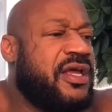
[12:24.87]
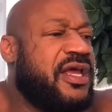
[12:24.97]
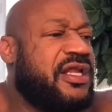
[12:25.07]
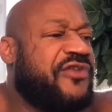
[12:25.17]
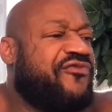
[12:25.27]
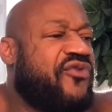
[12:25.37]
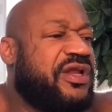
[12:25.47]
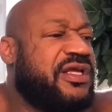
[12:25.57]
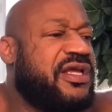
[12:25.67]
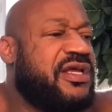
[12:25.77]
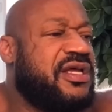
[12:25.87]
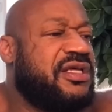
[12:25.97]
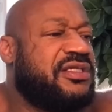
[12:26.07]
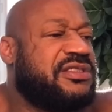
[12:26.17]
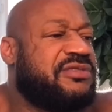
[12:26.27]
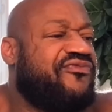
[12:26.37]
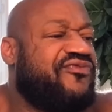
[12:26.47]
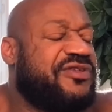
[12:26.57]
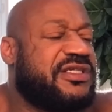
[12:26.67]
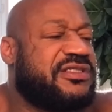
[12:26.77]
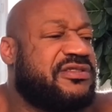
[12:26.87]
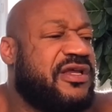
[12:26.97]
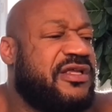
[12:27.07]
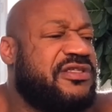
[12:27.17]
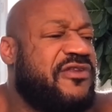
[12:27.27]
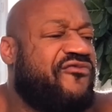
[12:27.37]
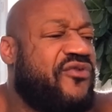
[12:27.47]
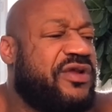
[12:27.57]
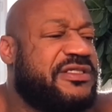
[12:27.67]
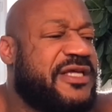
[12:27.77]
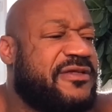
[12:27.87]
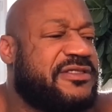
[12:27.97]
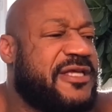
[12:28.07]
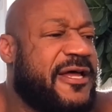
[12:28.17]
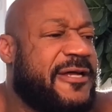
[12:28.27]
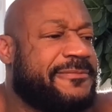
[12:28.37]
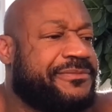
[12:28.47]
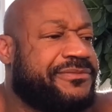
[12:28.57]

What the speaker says: It is 46, it's in the 40s outside.